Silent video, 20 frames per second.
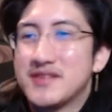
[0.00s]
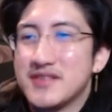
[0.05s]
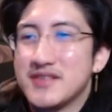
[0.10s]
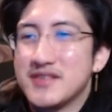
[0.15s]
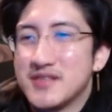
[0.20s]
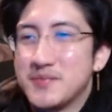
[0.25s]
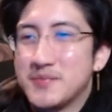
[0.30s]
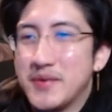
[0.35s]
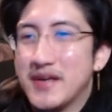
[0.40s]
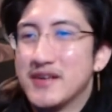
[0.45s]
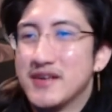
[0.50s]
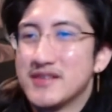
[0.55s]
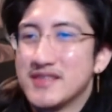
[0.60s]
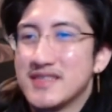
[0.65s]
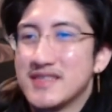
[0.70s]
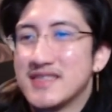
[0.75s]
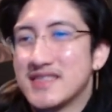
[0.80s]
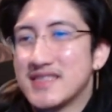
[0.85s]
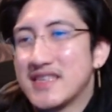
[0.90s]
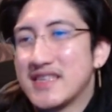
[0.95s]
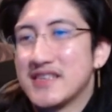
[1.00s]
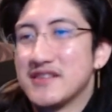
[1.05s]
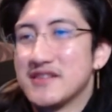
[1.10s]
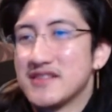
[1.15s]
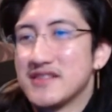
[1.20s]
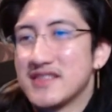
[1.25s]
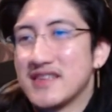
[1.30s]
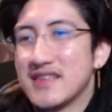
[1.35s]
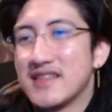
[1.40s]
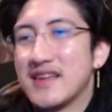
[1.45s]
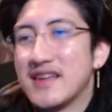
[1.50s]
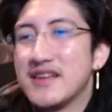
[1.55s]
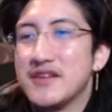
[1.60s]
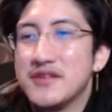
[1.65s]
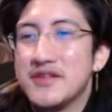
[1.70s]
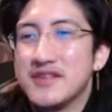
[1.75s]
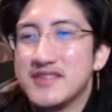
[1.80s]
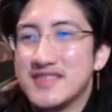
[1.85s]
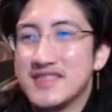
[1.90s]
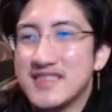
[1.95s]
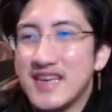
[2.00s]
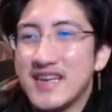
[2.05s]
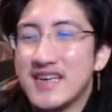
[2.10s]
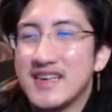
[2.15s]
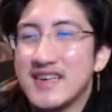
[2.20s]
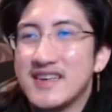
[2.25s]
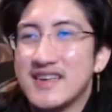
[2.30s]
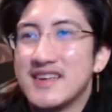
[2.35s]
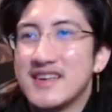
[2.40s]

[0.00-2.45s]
of spells and skills and then you just get